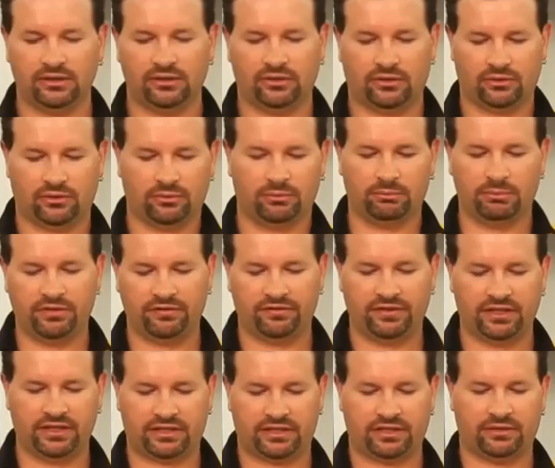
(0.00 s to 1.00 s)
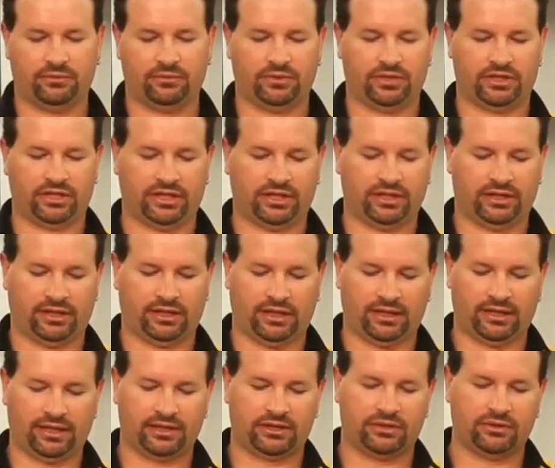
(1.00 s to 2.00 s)
You can remove this, which I
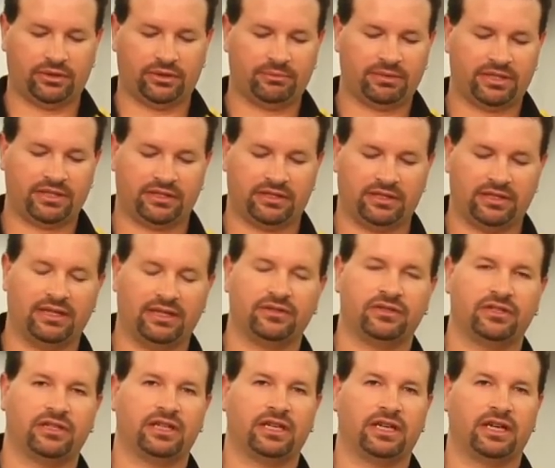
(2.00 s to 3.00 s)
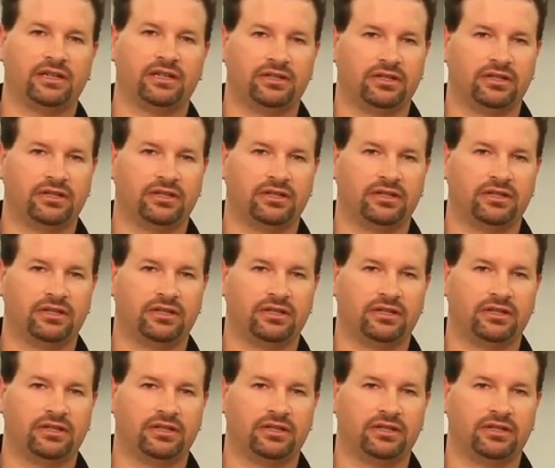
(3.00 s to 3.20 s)
like doing because it allows you to get